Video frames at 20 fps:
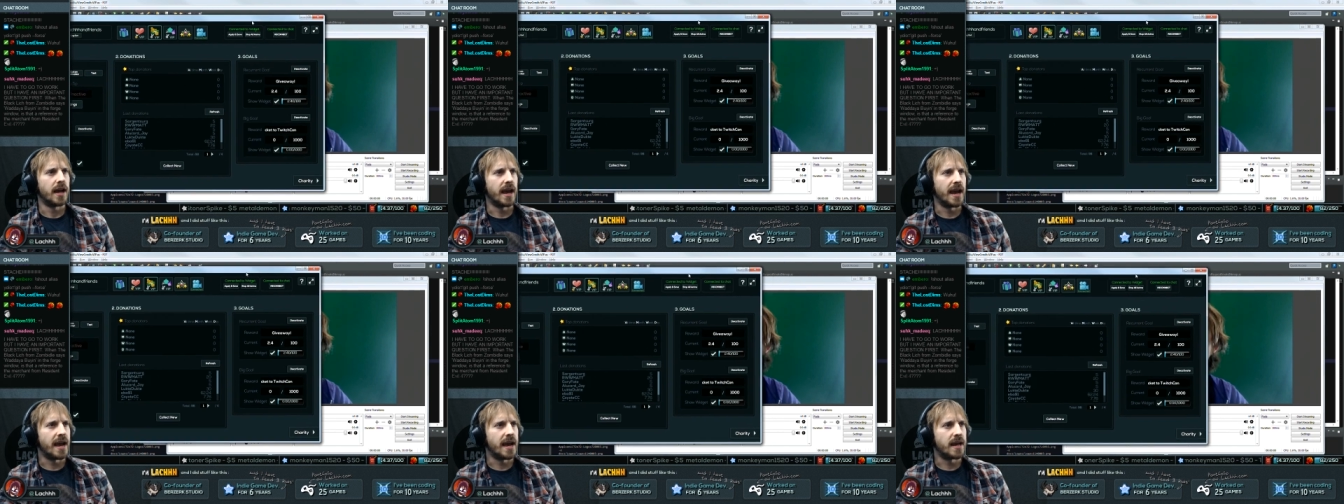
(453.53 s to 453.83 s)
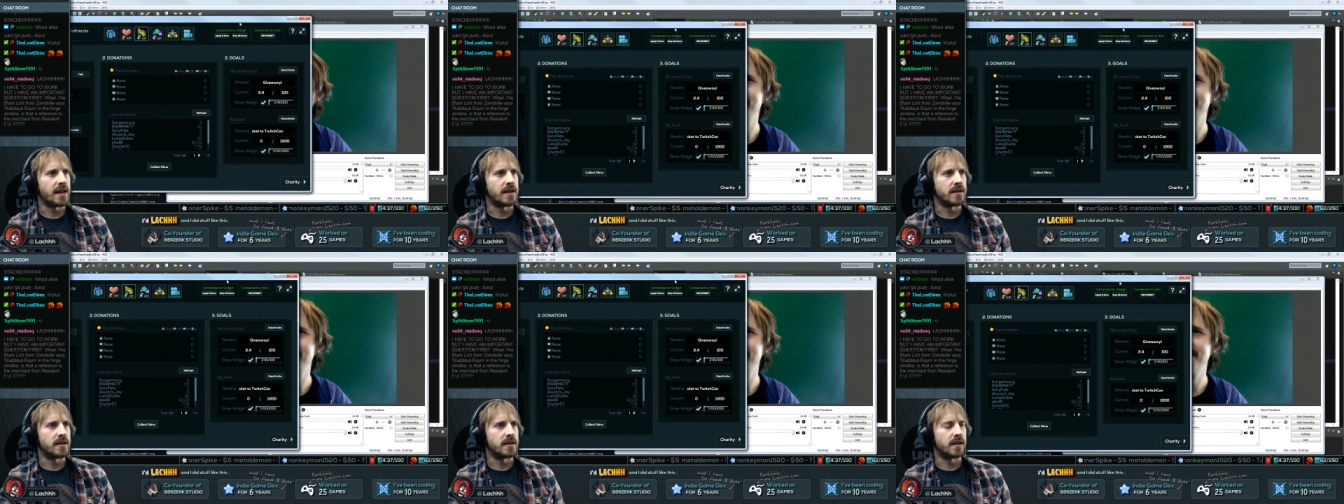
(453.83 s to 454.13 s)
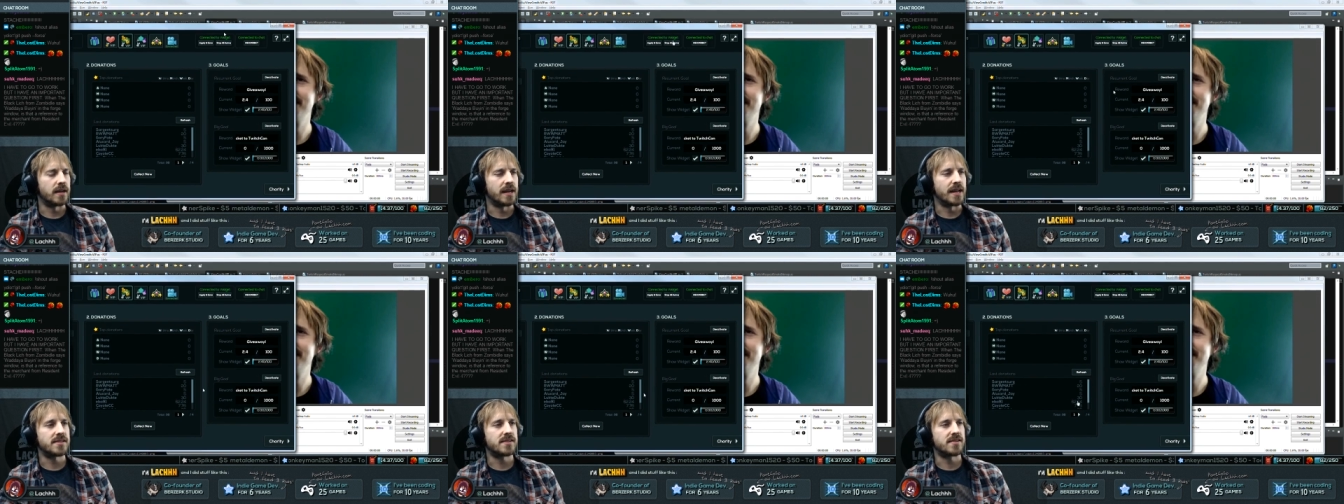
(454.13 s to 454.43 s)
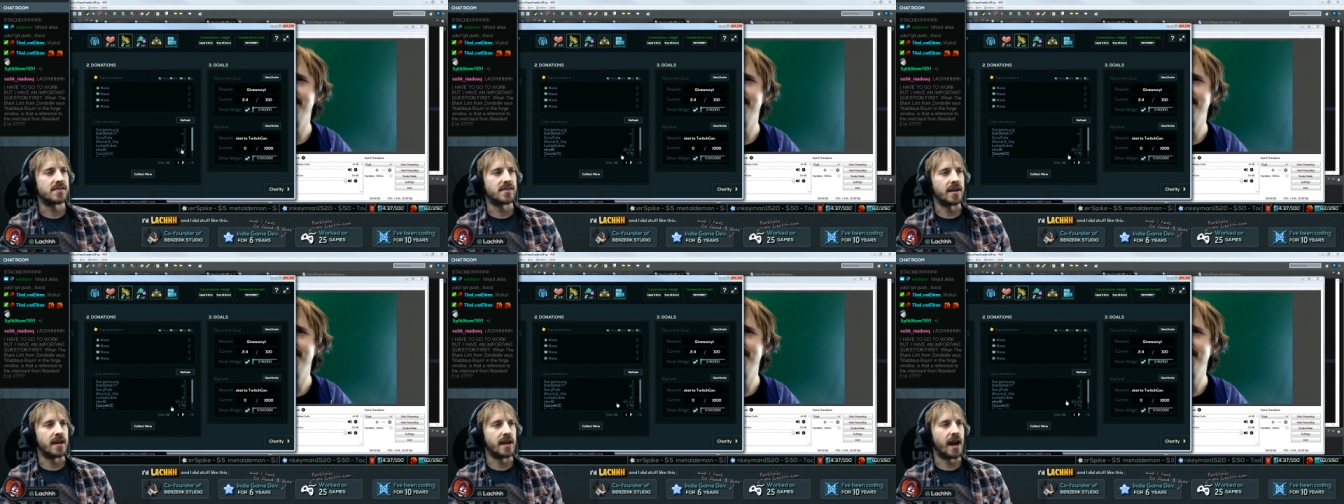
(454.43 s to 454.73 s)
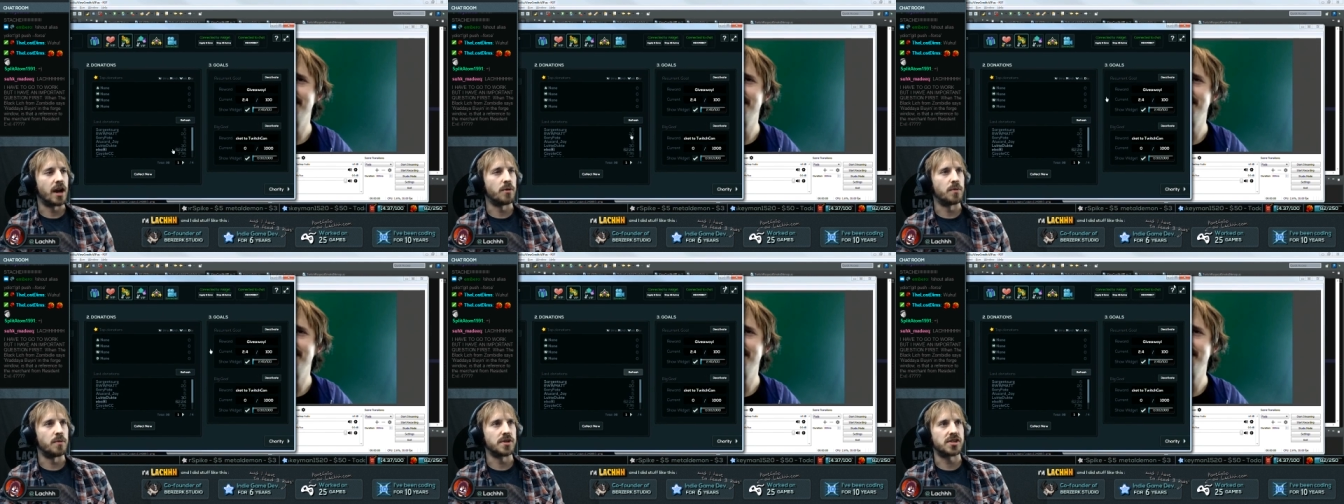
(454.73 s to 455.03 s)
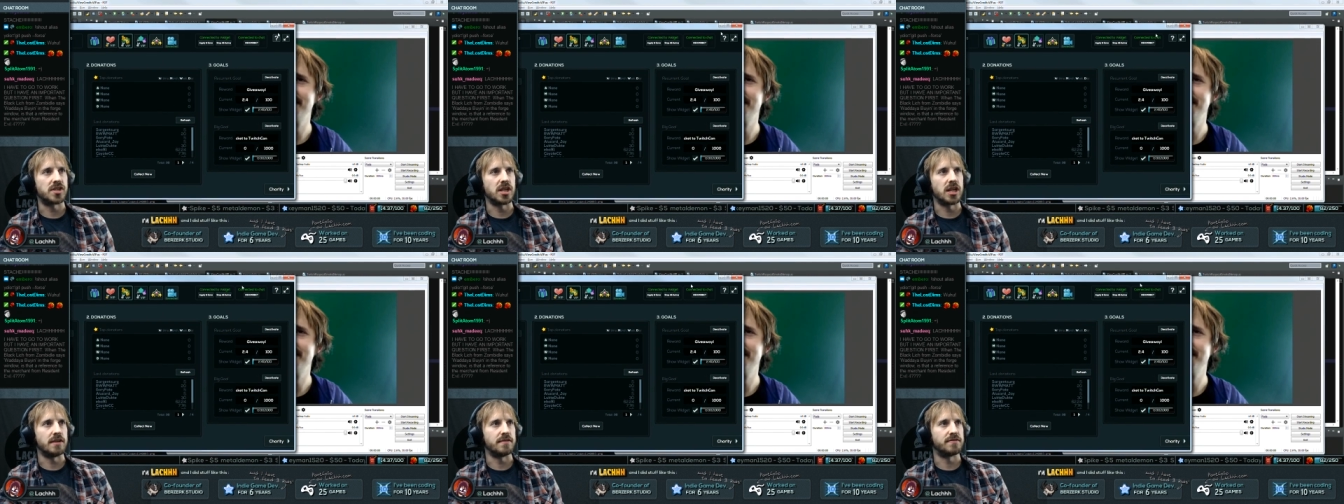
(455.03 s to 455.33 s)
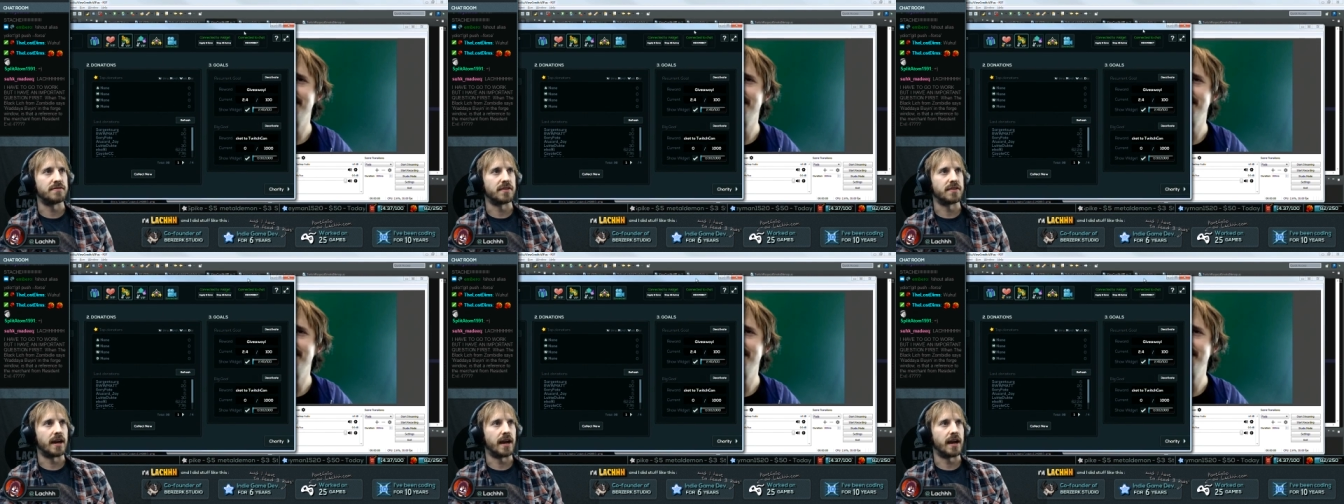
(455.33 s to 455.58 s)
and let's say I receive